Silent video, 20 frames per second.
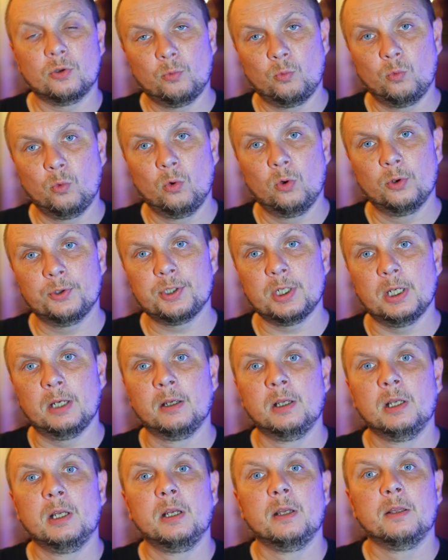the
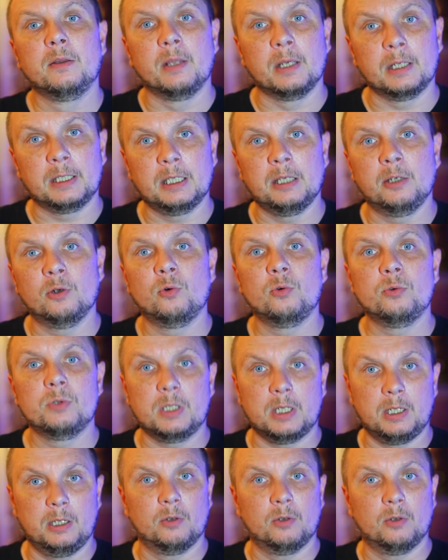water, they're killed,